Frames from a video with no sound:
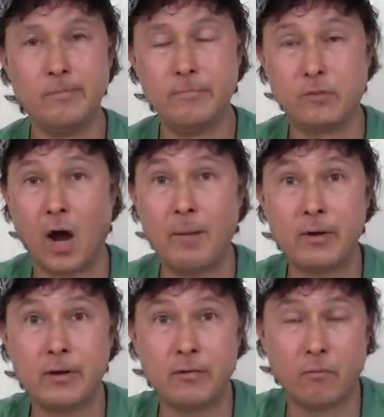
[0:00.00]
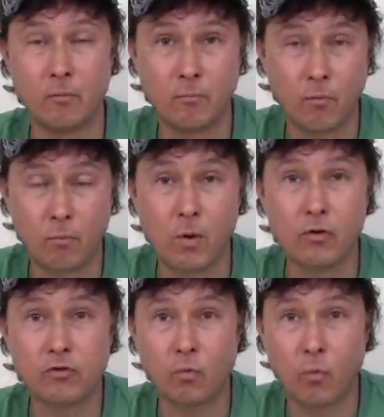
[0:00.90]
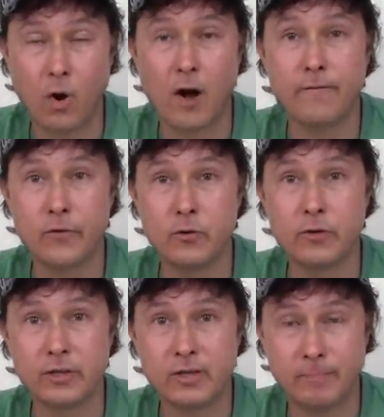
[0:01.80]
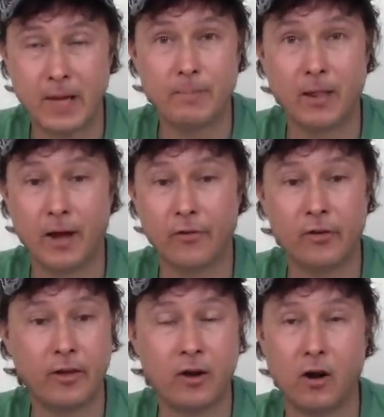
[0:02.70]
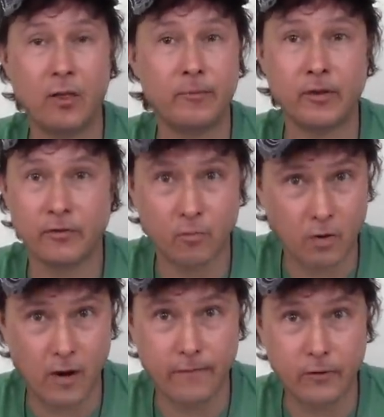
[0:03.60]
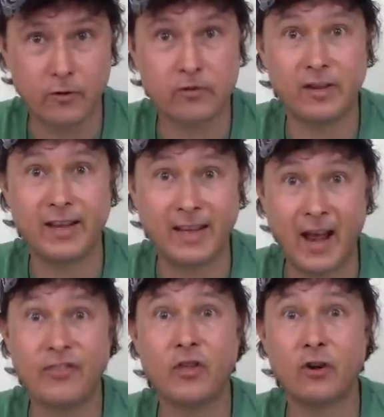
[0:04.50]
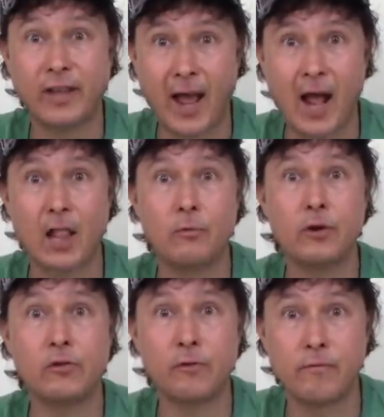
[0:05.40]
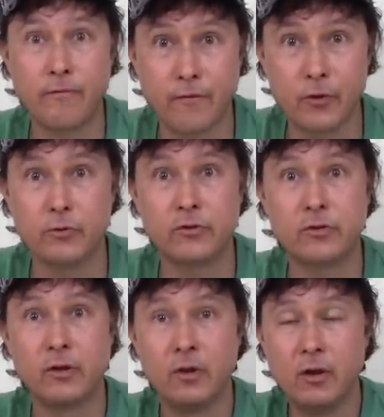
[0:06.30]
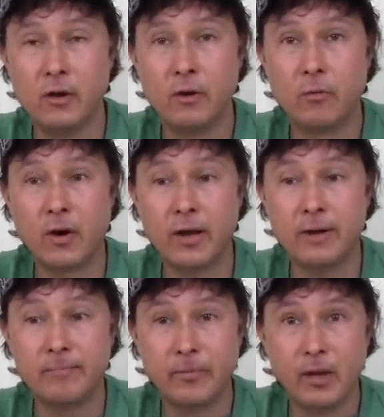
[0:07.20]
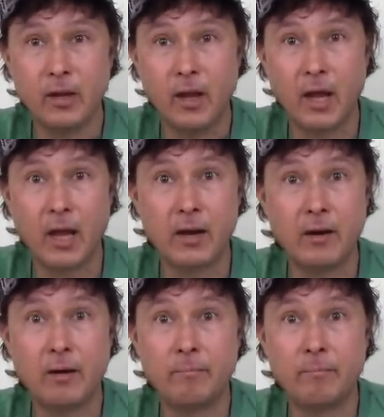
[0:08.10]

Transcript: dominant most raw foodists, people out there that call themselves a raw foodist, get their calories from fruit, right? And